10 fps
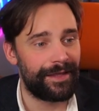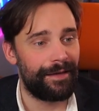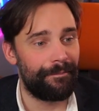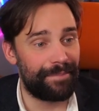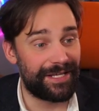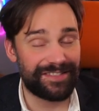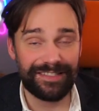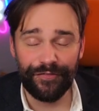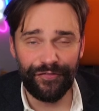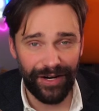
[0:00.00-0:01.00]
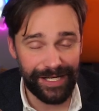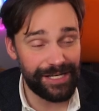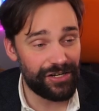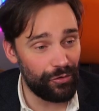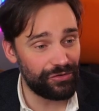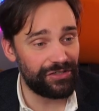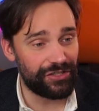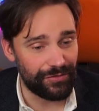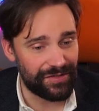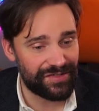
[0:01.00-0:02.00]
Because it's a fucking golden
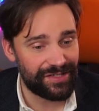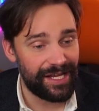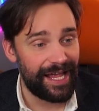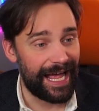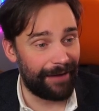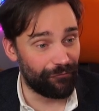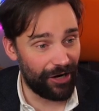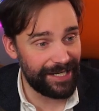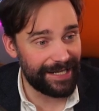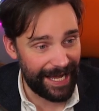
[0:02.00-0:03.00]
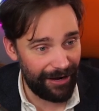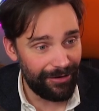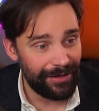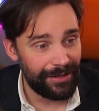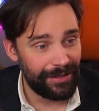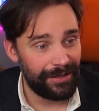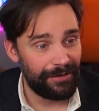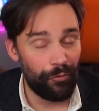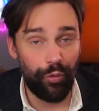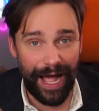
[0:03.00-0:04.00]
goose. And right now,
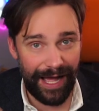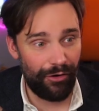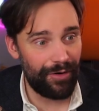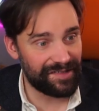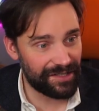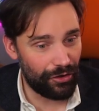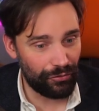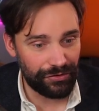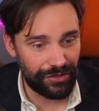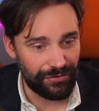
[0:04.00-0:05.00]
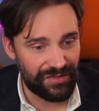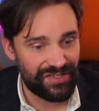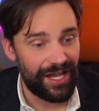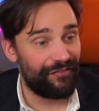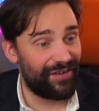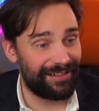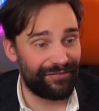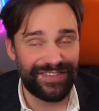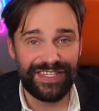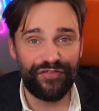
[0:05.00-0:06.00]
WoW is a golden goose. Final
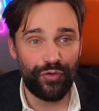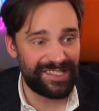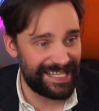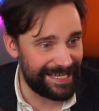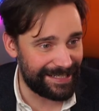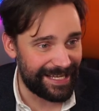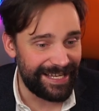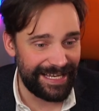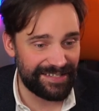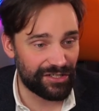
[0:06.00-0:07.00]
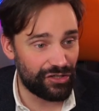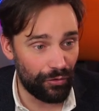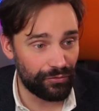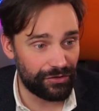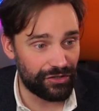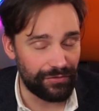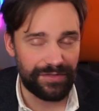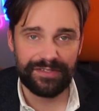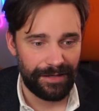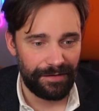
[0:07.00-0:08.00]
Fantasy XIV is a golden
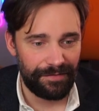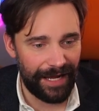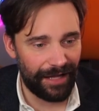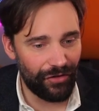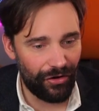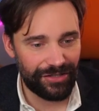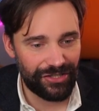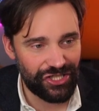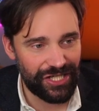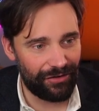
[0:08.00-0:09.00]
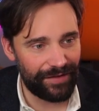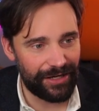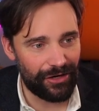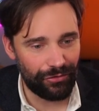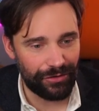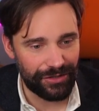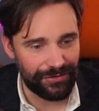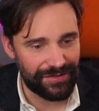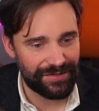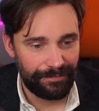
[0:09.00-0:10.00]
goose. They are not going to shit on their golden
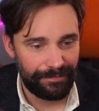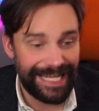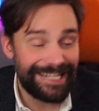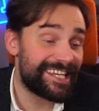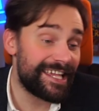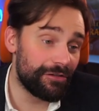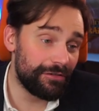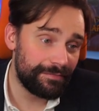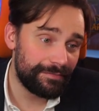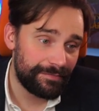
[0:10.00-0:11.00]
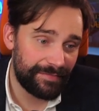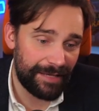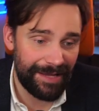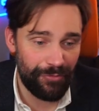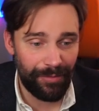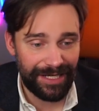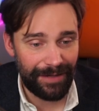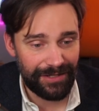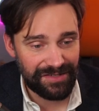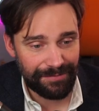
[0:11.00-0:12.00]
goose until they make more money
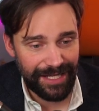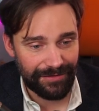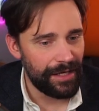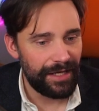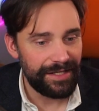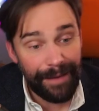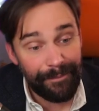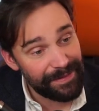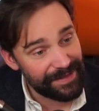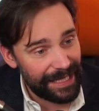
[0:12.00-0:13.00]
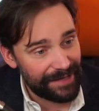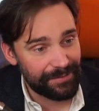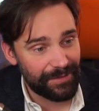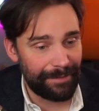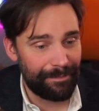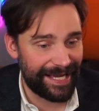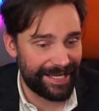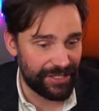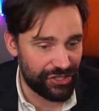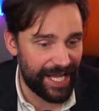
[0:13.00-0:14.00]
by doing something else. Yeah, maybe they'll have some kind of package.